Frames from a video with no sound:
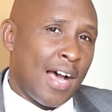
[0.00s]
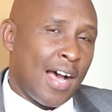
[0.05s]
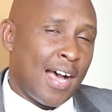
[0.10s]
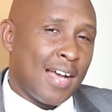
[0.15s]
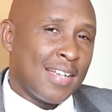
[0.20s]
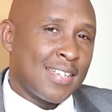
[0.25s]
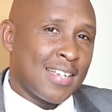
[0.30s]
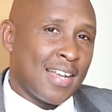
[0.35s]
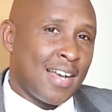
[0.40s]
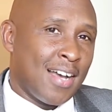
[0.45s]

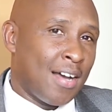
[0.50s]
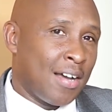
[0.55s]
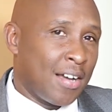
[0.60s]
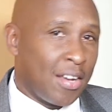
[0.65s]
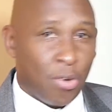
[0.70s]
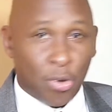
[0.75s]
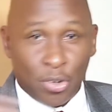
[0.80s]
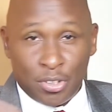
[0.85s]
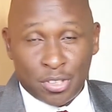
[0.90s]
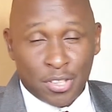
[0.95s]
as a
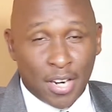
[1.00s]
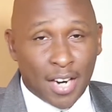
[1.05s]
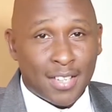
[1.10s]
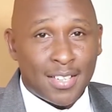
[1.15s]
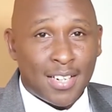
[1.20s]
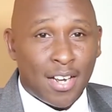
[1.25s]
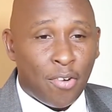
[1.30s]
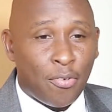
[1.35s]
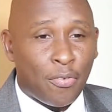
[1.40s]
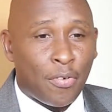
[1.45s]

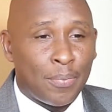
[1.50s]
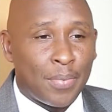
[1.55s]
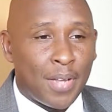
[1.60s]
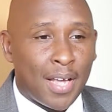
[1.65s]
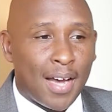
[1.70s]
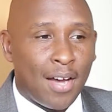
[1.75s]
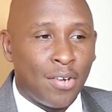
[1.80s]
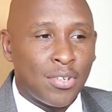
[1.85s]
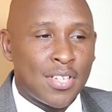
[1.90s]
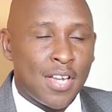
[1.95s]
contractor from
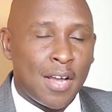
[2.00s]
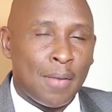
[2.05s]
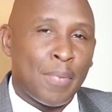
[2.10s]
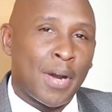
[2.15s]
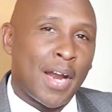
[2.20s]
the outside,